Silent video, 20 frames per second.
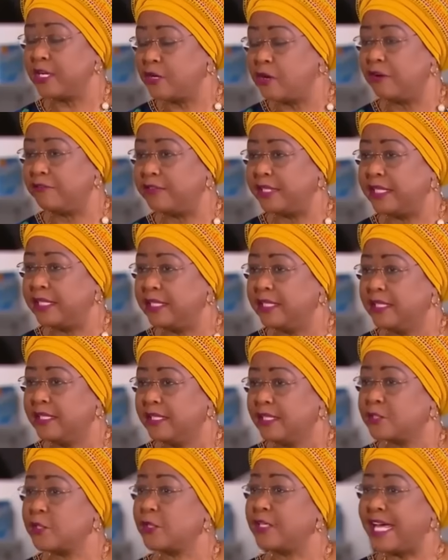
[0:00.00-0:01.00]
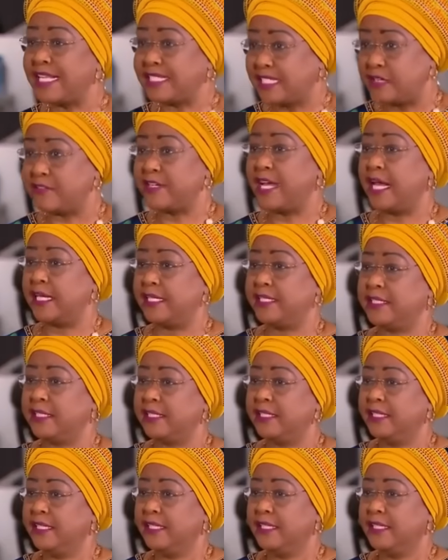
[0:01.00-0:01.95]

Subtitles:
COVID. So that's a reality.